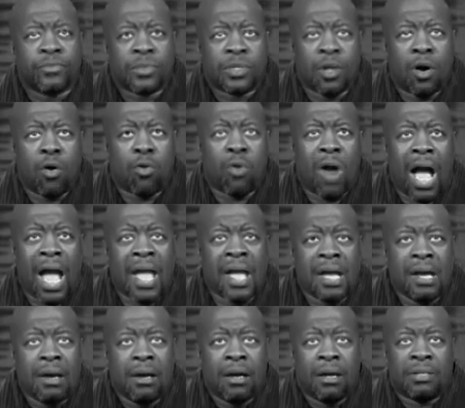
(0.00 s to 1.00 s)
All right?
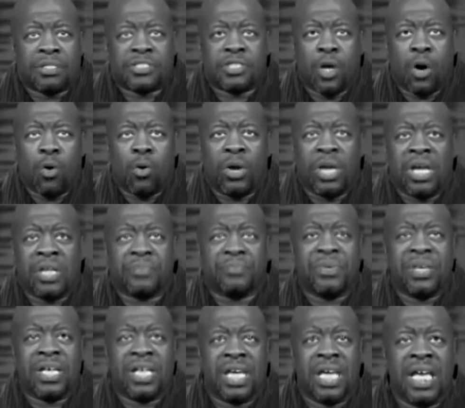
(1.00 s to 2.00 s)
So it'd
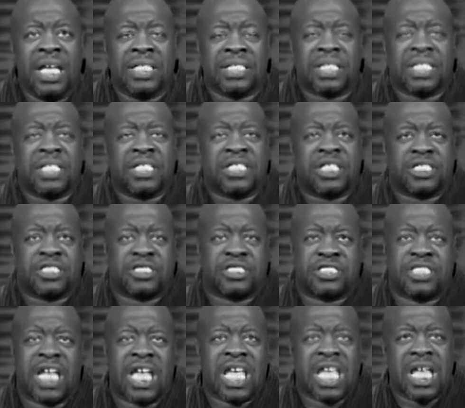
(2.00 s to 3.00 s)
be easy to just
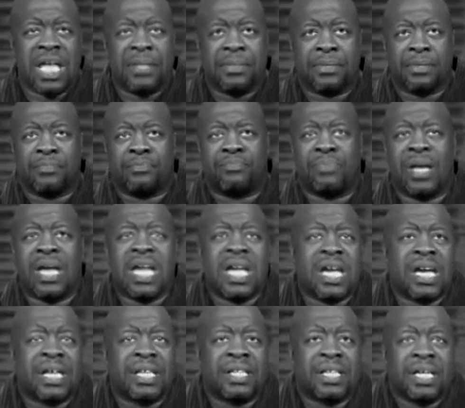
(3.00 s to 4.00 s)
stay in the
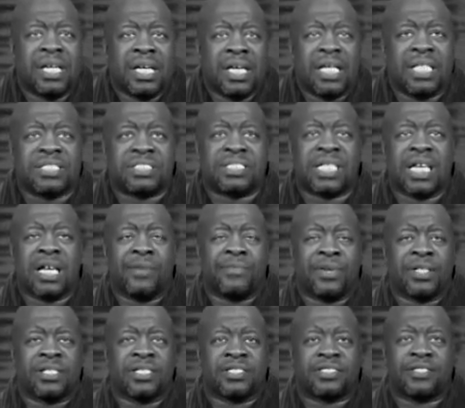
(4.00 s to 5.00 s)
bed and stay up
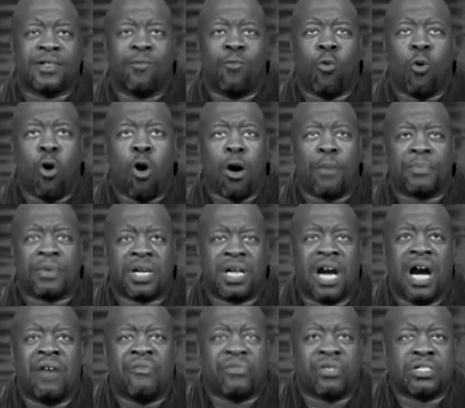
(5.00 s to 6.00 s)
under some warm
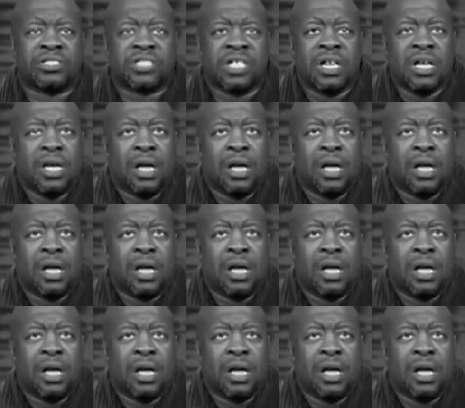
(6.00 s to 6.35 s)
covers